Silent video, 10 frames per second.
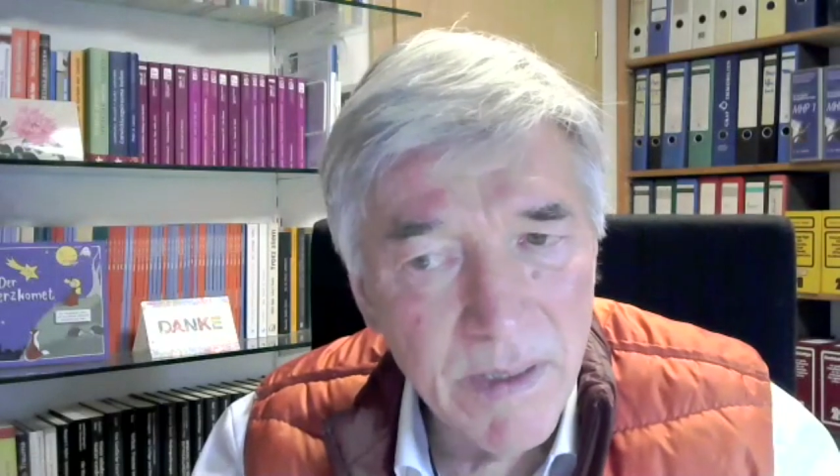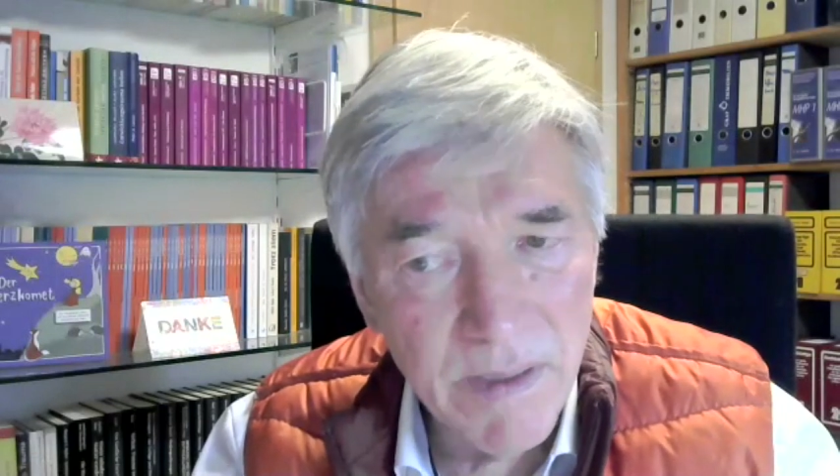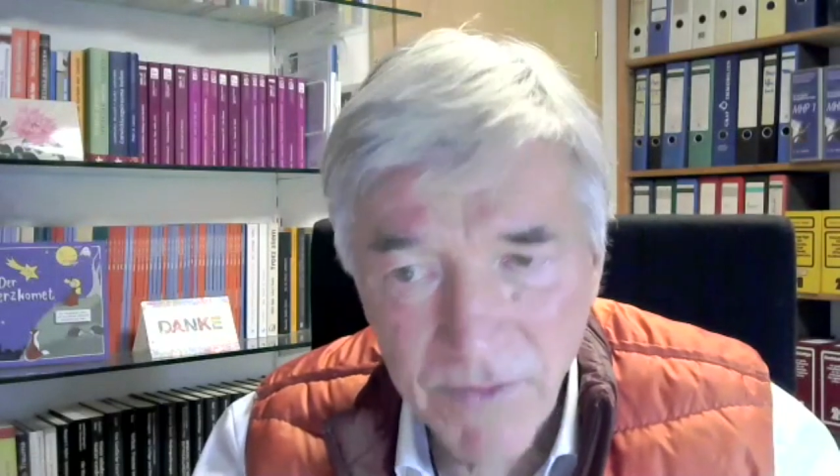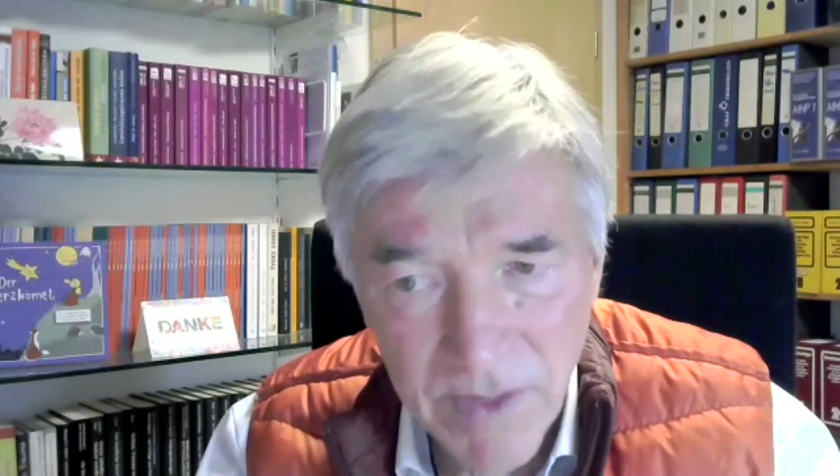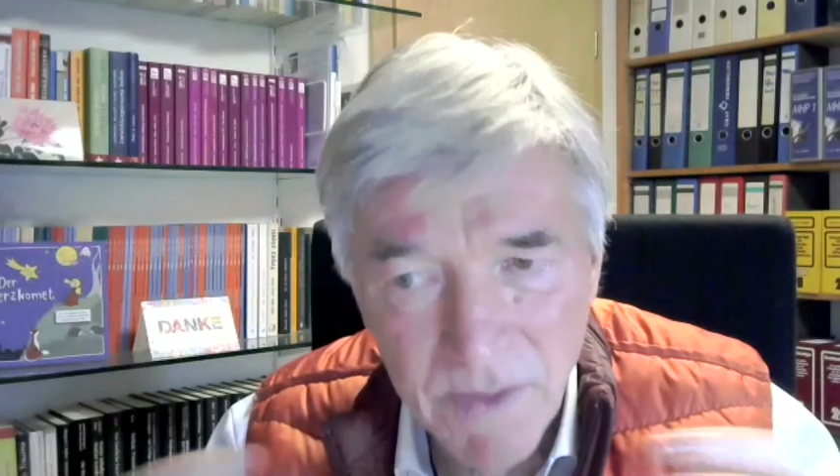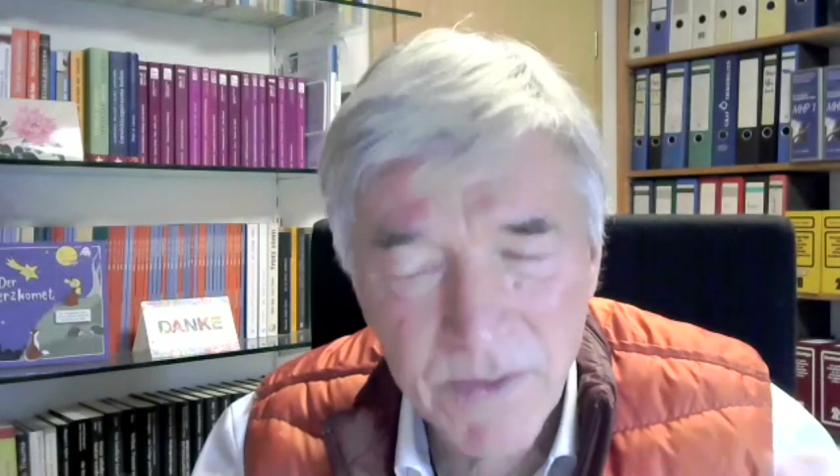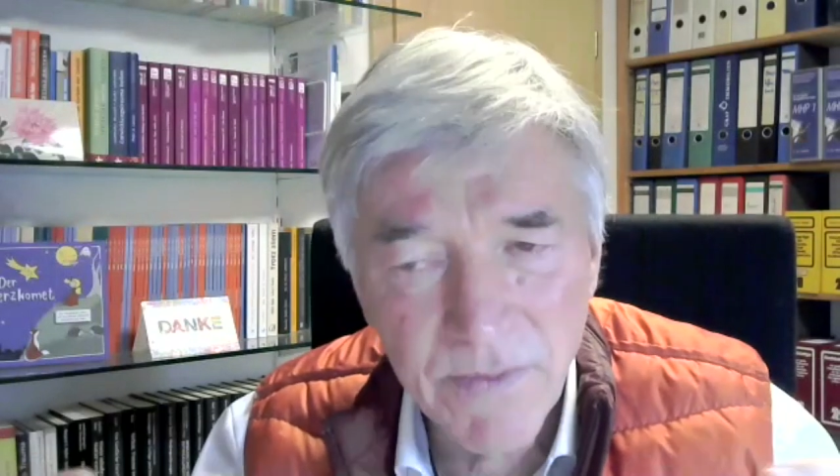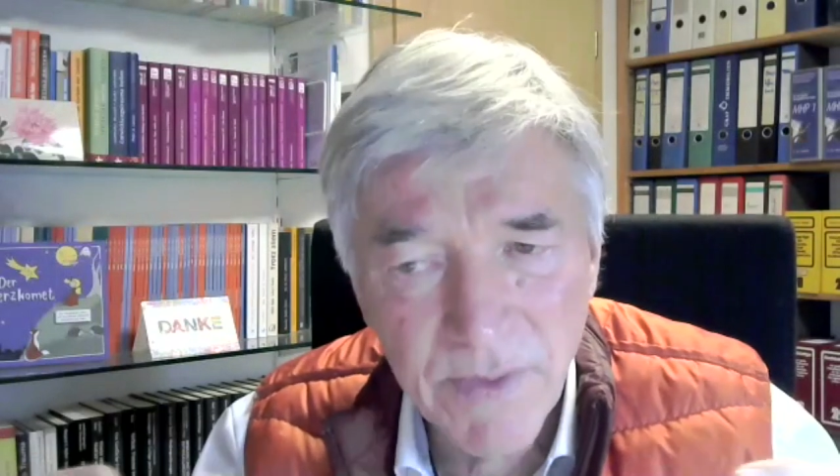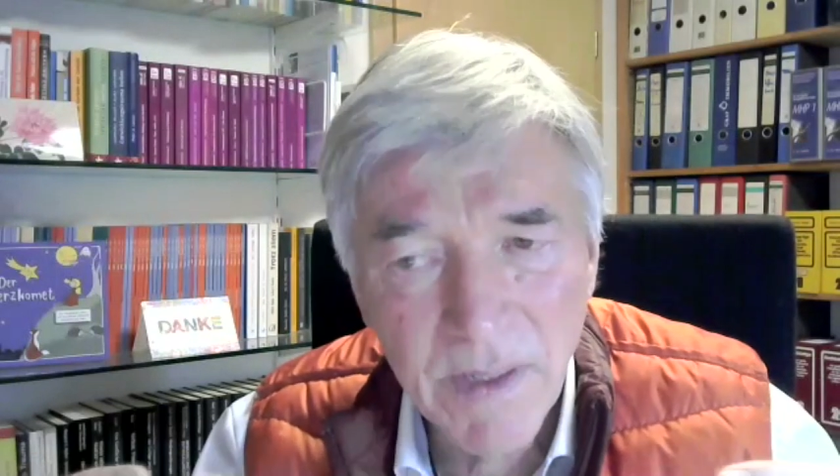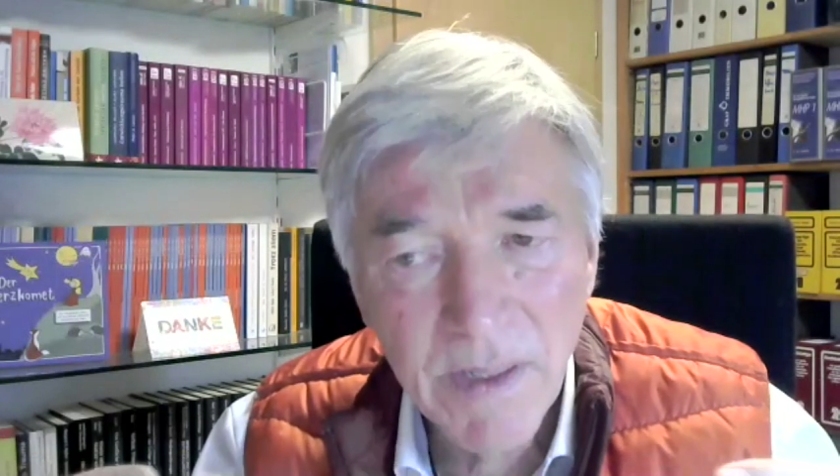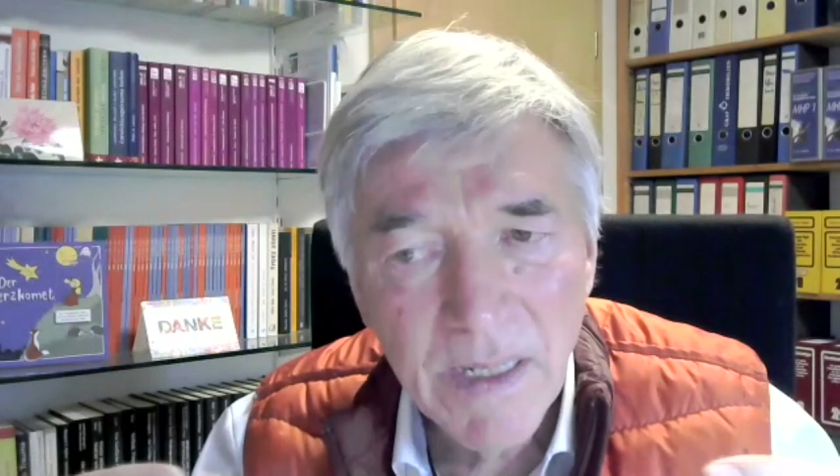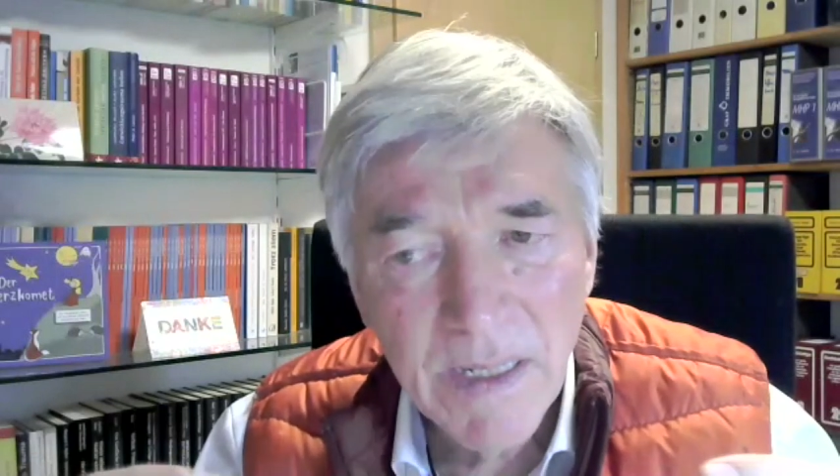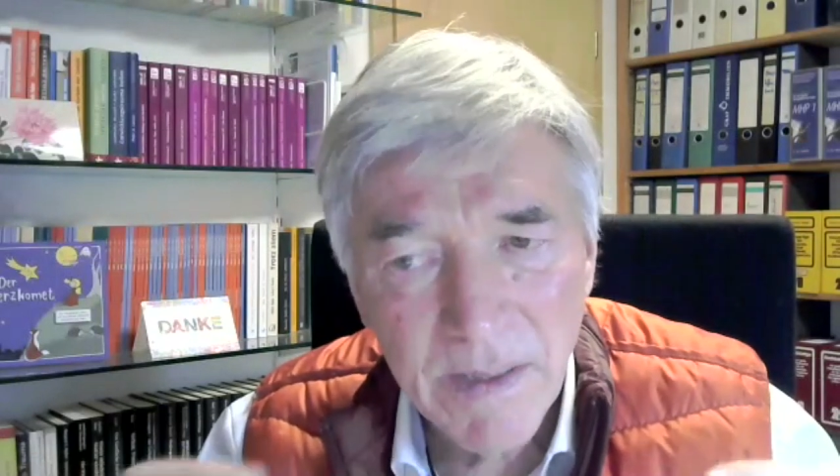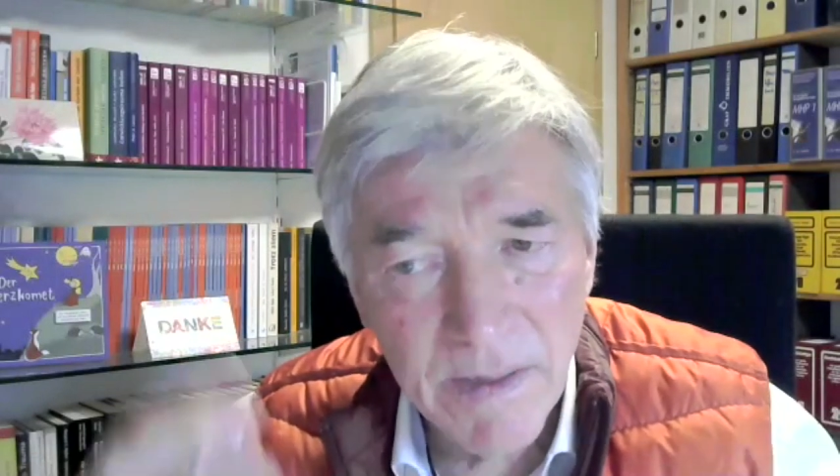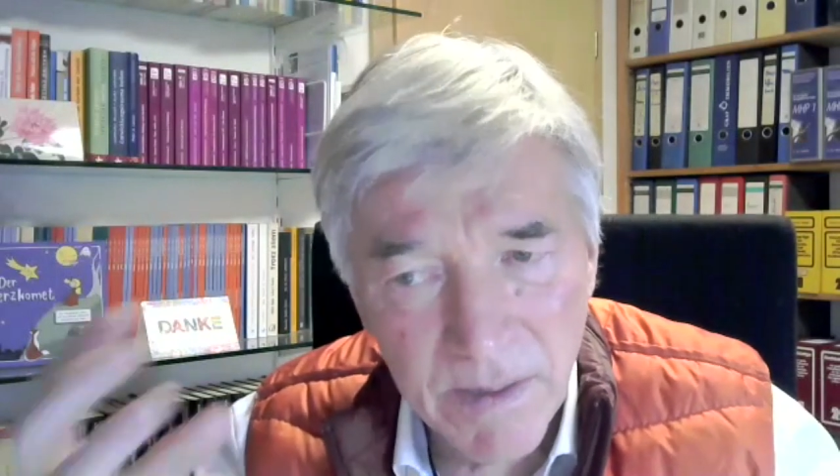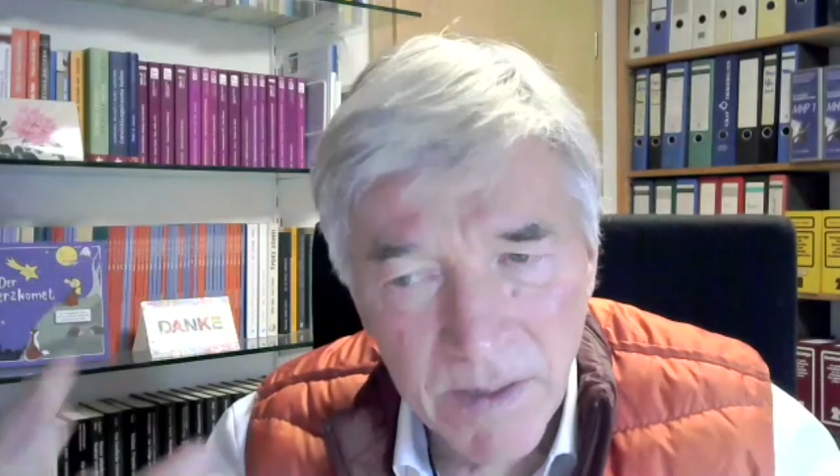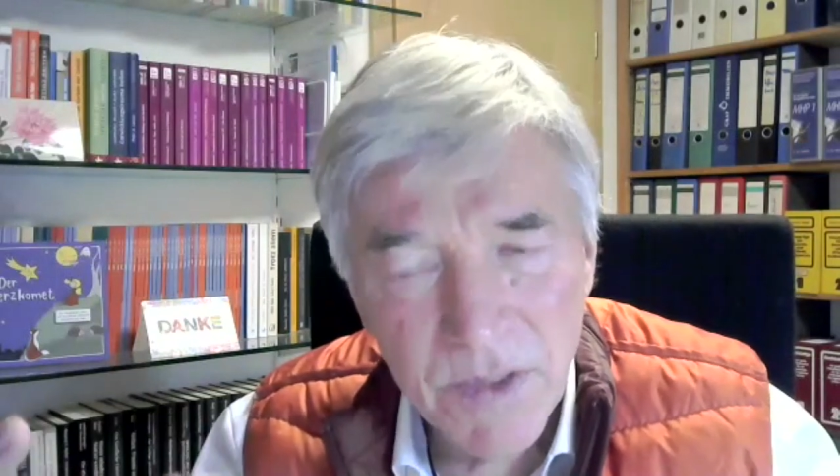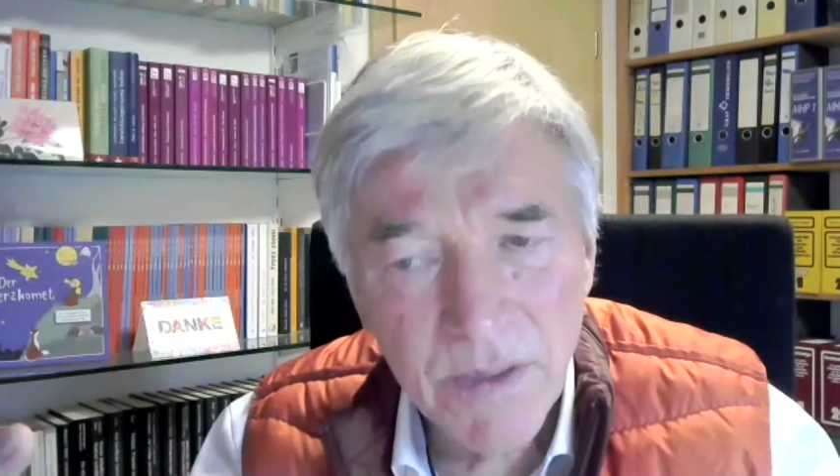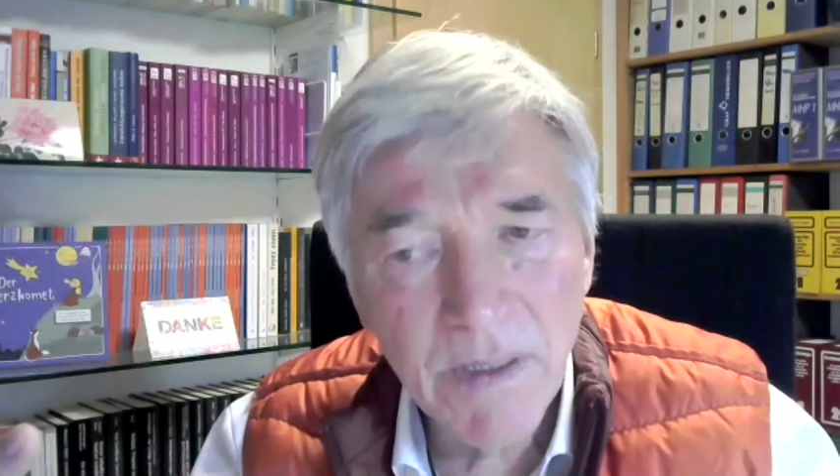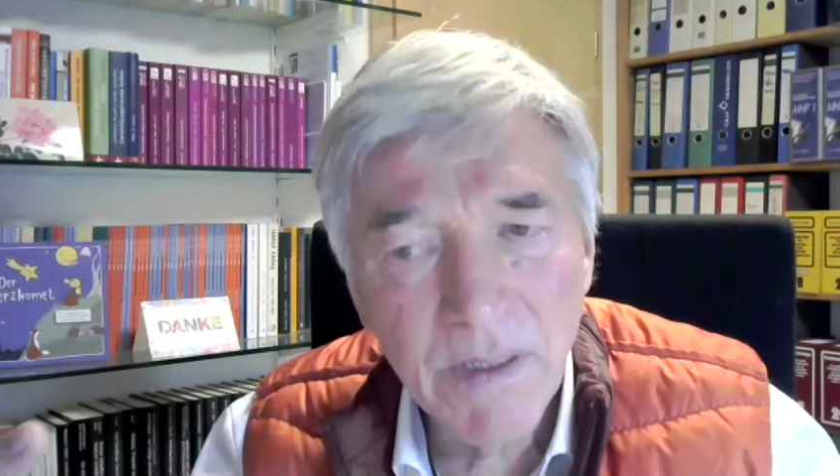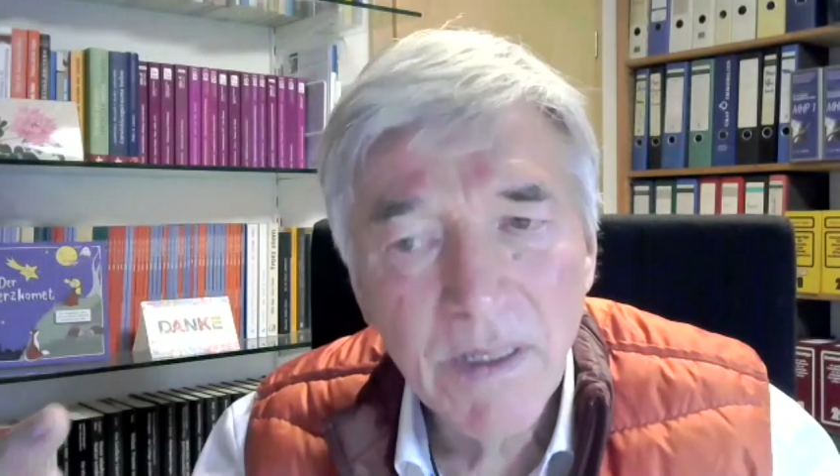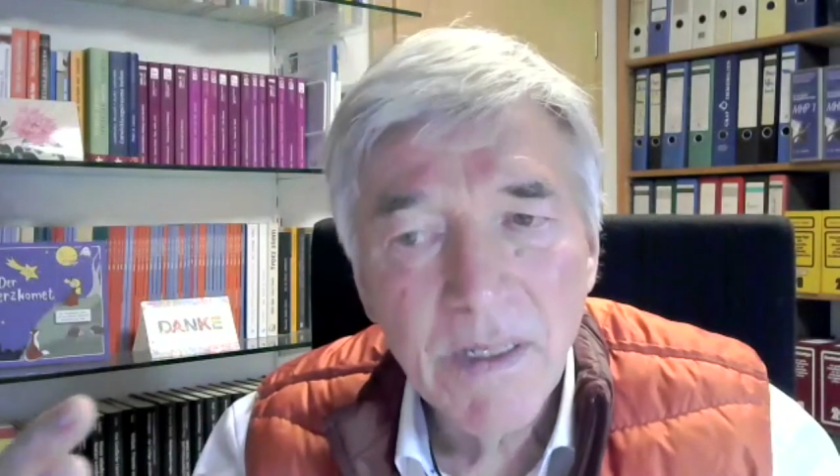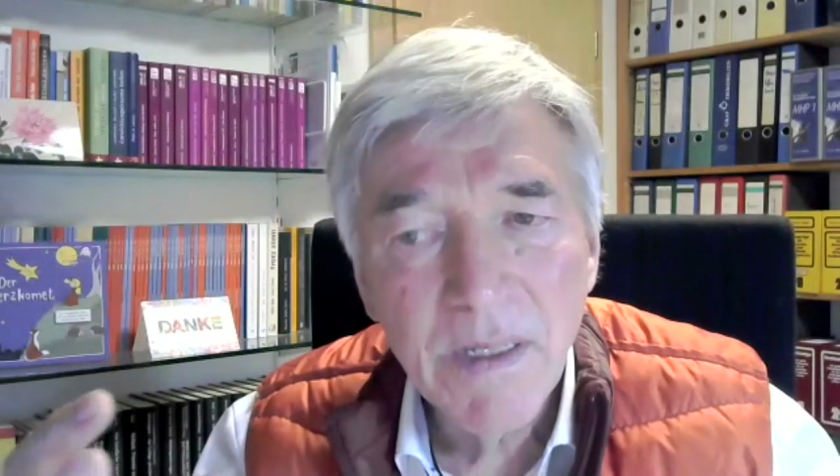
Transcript: in philosophy, the traditional,